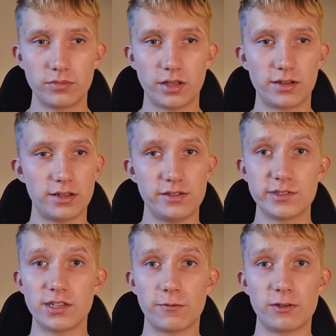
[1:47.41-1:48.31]
at
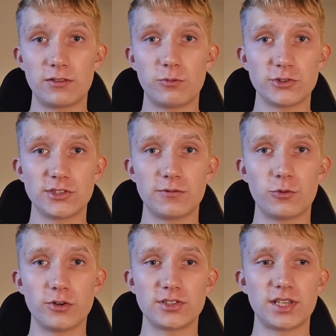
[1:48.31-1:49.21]
least if it wasn't
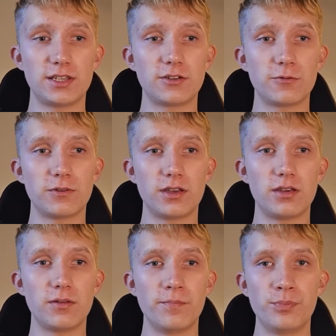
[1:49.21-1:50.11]
for the sake of
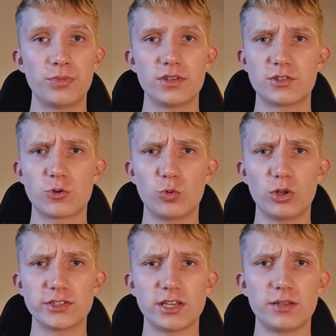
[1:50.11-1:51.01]
a school
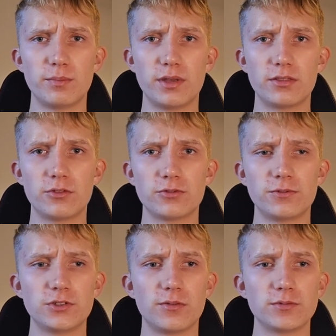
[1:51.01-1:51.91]
assignment of
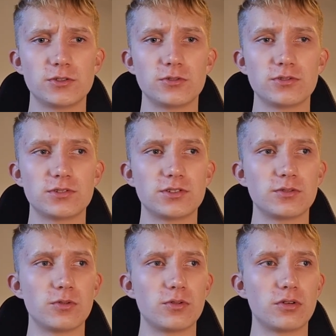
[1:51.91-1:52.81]
some sorts,
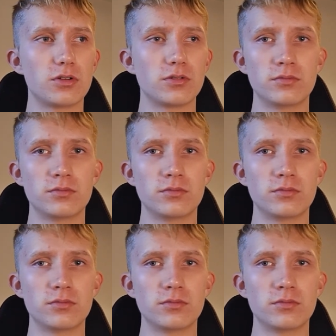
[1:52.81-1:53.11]
or